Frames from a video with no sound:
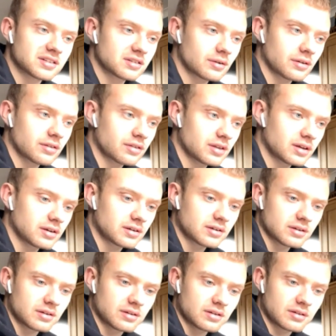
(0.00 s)
So I
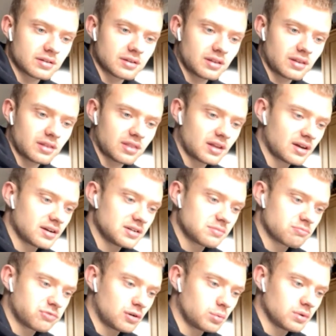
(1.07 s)
think that
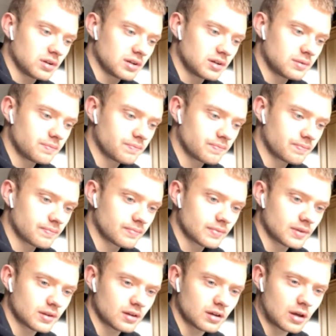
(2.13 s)
is probably
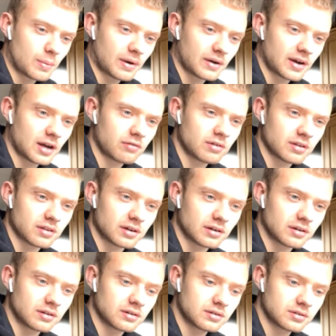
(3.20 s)
about
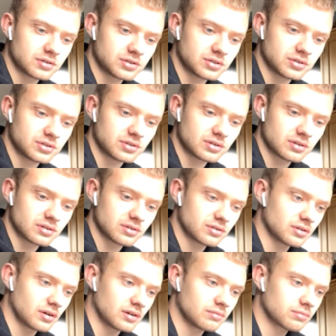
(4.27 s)
everything. Just,
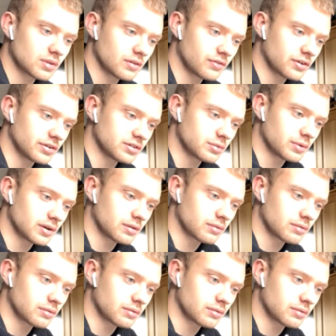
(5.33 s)
sorry, I forgot to